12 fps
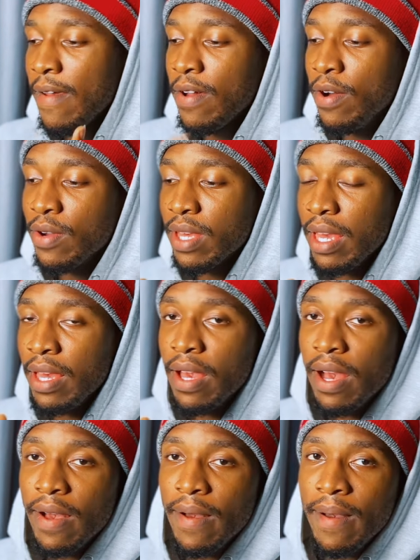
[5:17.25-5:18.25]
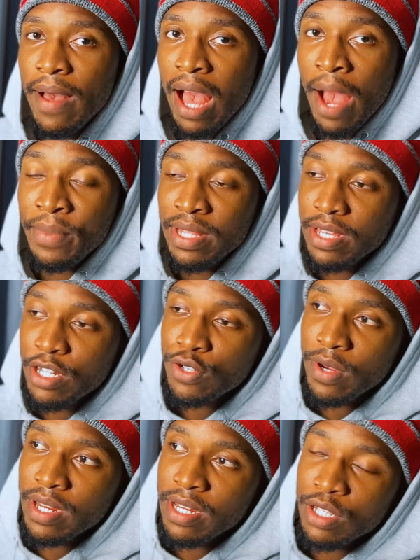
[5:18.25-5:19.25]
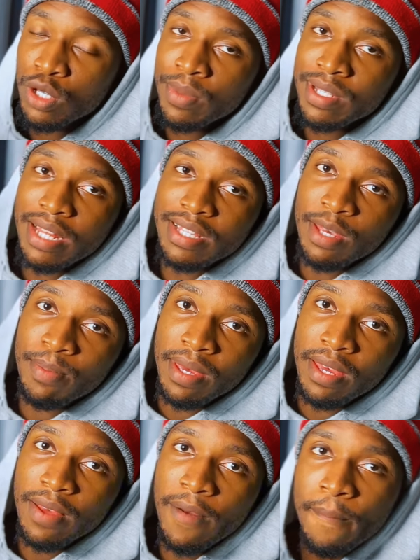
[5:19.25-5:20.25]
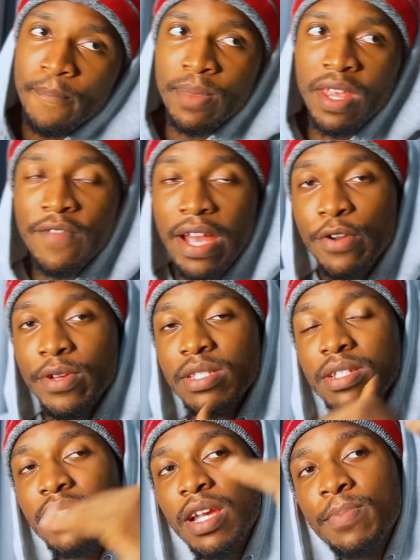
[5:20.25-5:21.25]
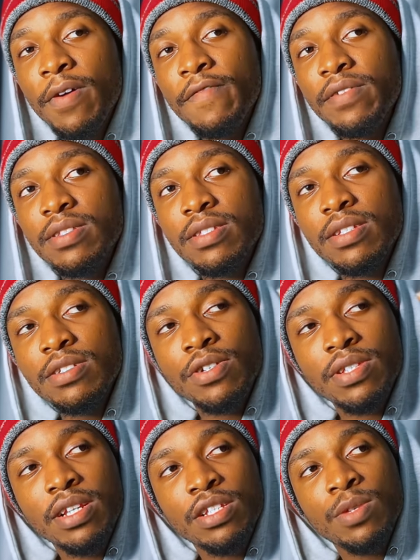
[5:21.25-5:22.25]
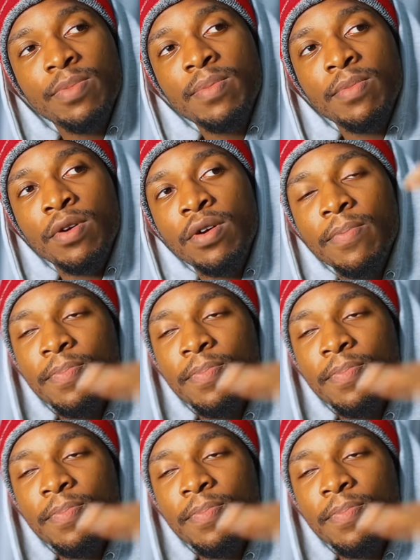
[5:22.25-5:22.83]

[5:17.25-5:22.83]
Okay, I mean, this trade is almost at TP. If I increase the take profits just a little bit more,